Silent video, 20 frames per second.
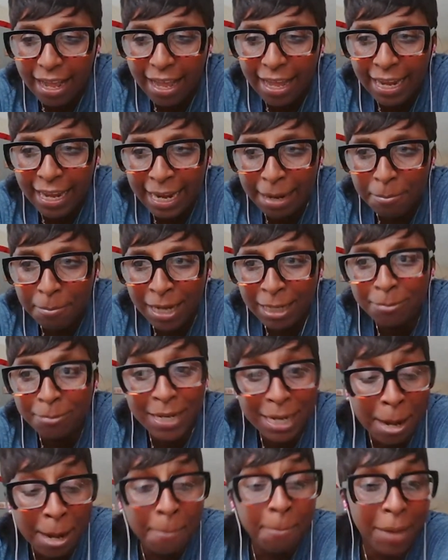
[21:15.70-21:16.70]
it made
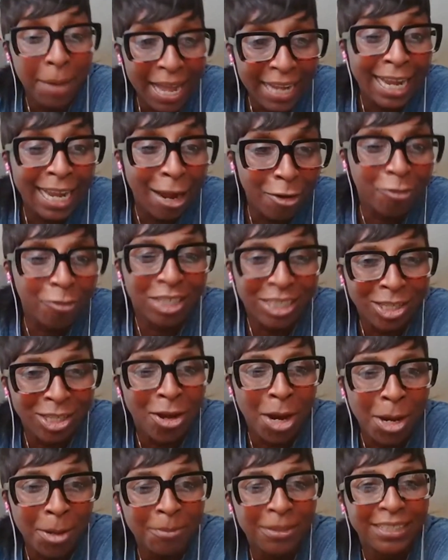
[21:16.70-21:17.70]
me come back out of
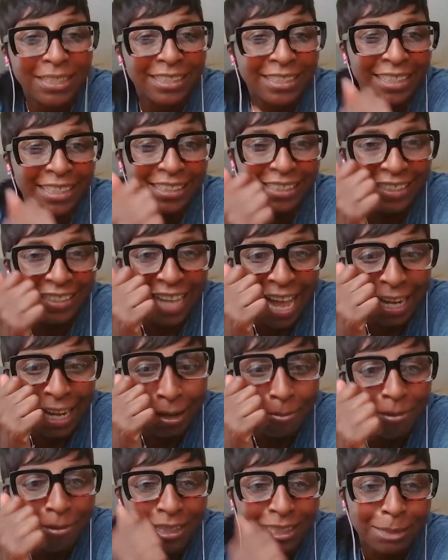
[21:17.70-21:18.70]
retirement to
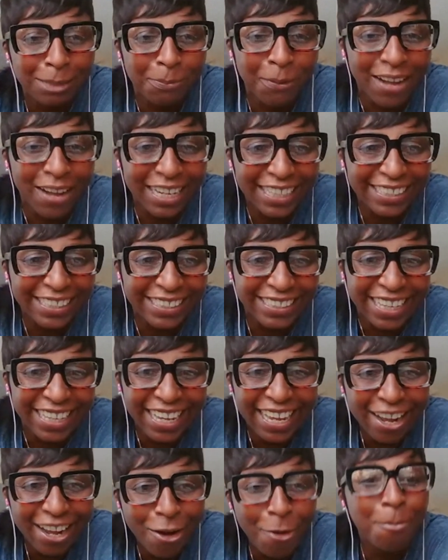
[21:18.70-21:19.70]
hang up my spikes
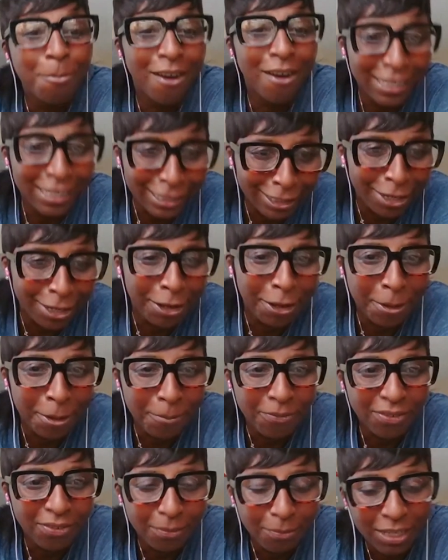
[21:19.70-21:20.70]
on my
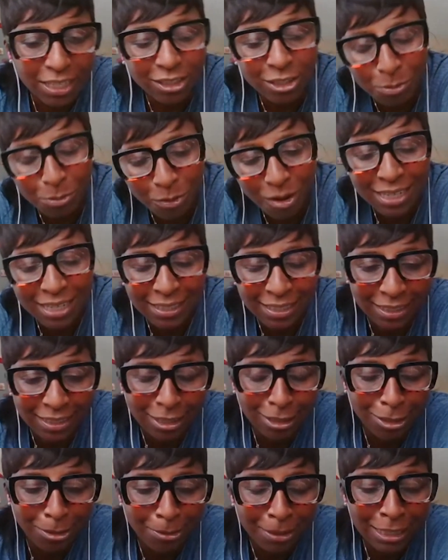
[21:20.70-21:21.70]
terms, which is what I did
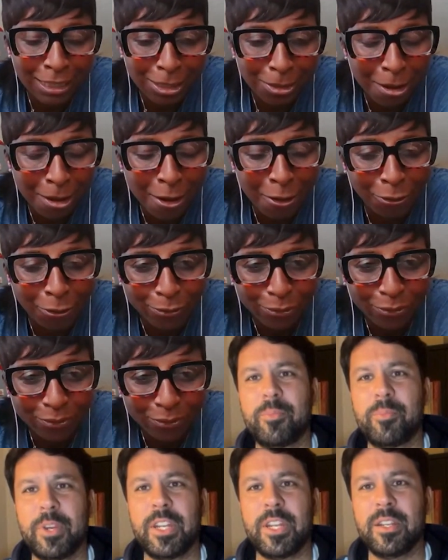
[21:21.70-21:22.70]
in 2012.
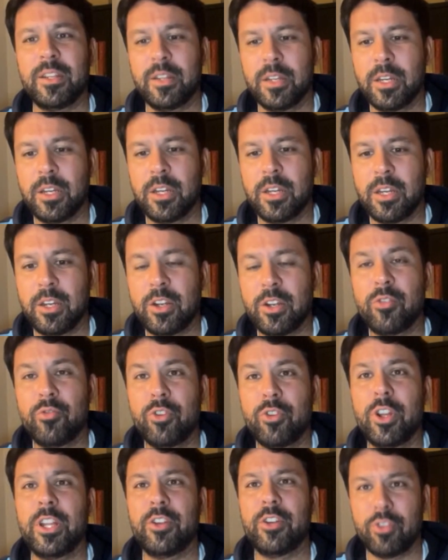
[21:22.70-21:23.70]
Been
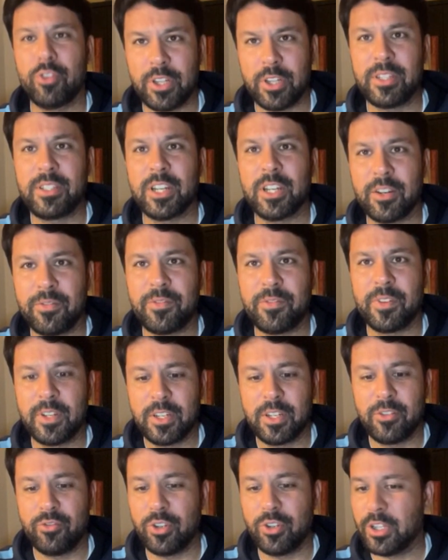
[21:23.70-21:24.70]
really, really tough,
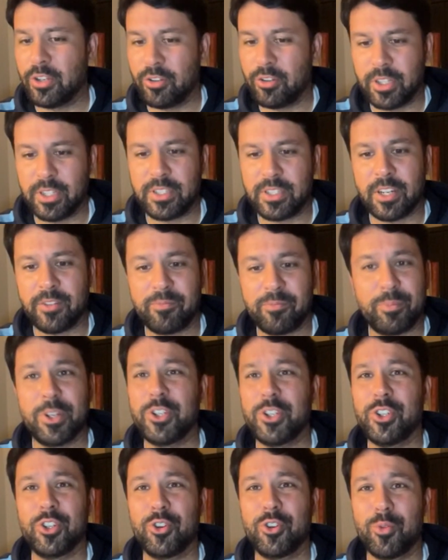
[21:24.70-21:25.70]
really, really tough.
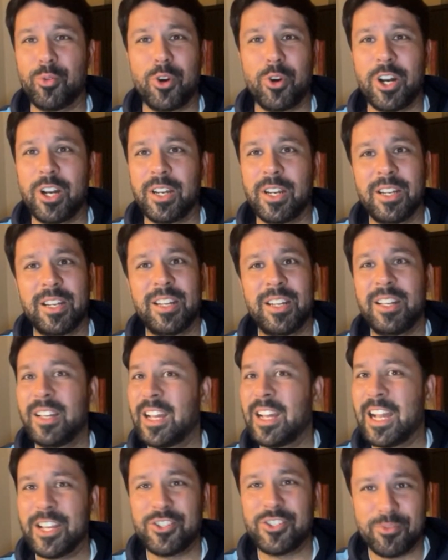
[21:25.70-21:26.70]
But you know what?
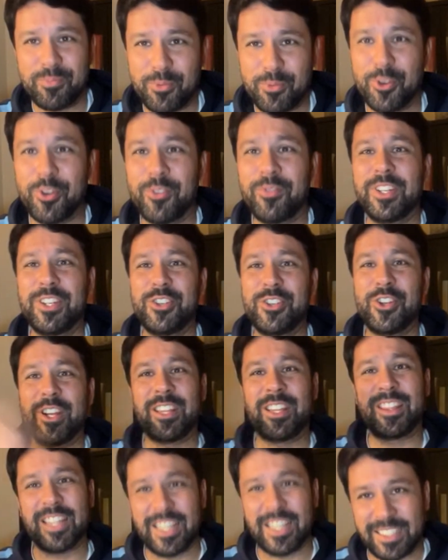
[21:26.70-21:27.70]
As you proved in your
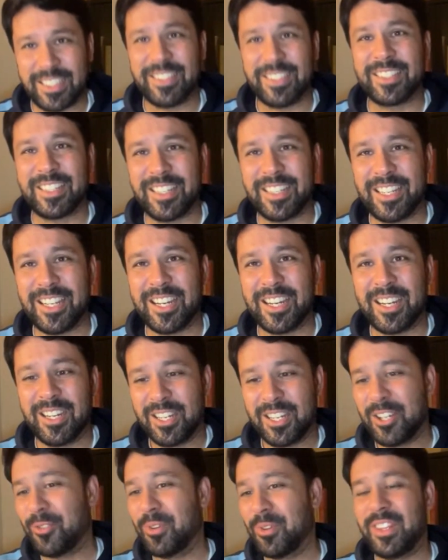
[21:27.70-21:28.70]
athletics career
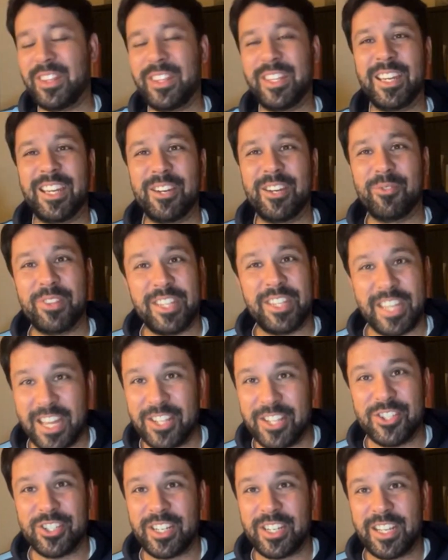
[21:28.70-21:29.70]
with the
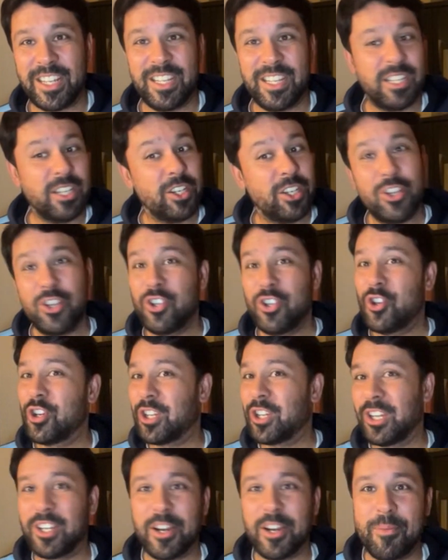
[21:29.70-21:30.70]
injury, you
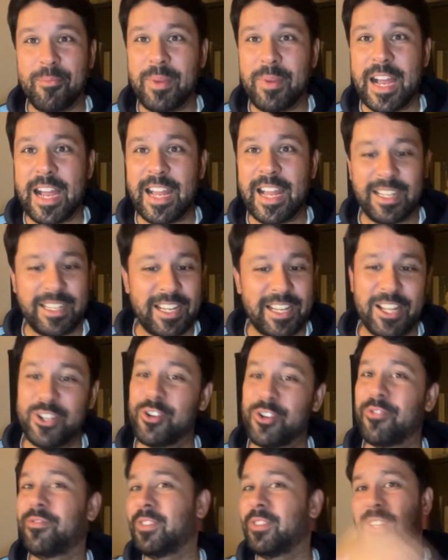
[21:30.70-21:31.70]
can come back, and
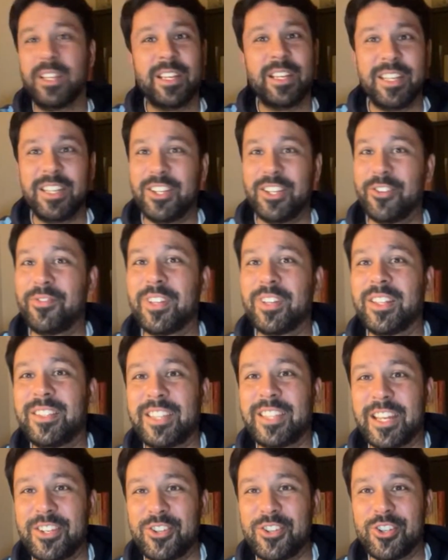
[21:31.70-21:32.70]
you've
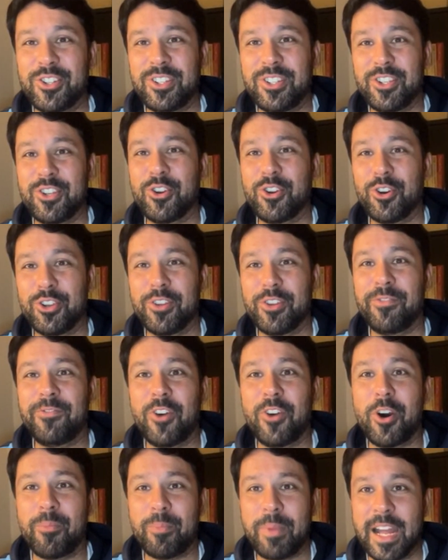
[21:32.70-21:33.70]
continued. You know, you've
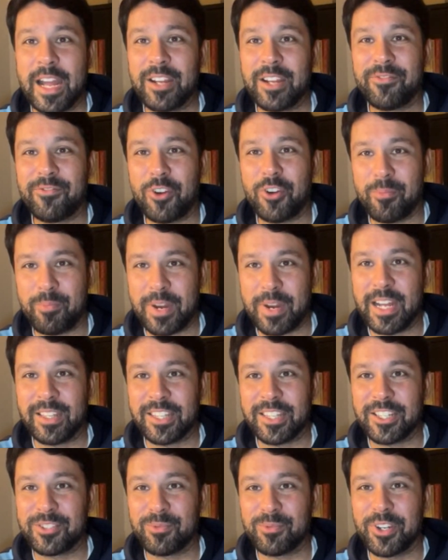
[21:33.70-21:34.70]
fought back
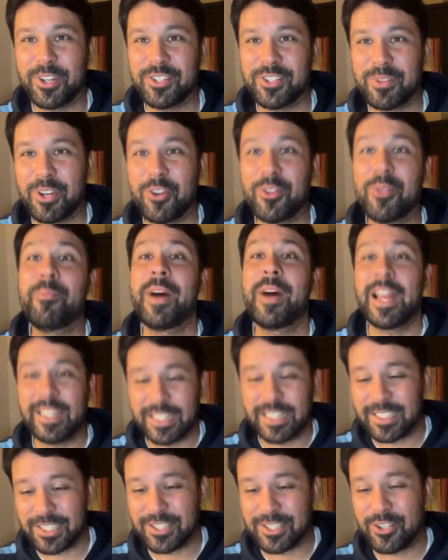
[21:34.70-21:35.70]
this one as well. The
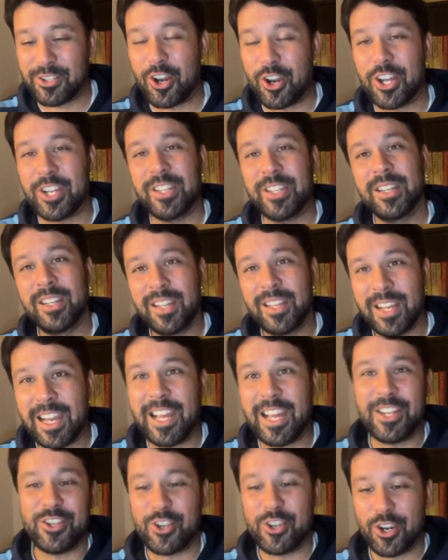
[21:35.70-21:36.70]
badness is gone,
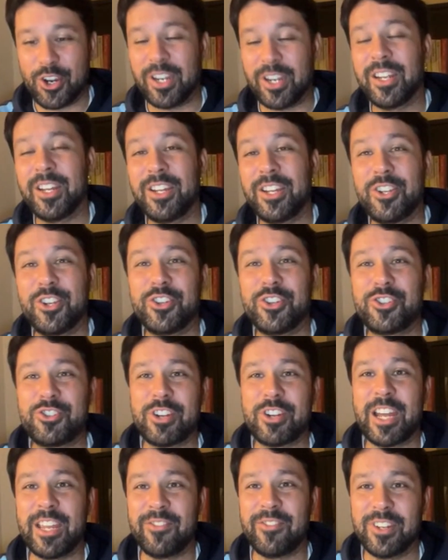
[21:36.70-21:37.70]
and you're
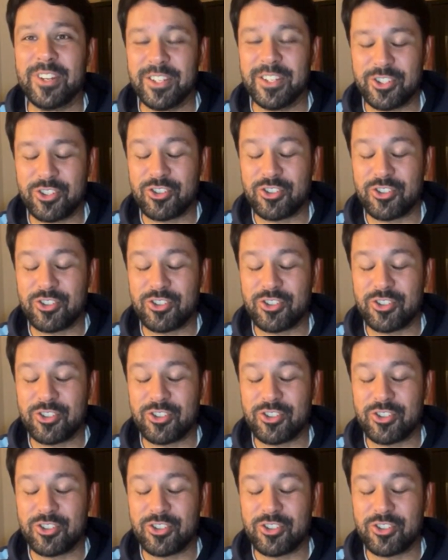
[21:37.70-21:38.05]
striving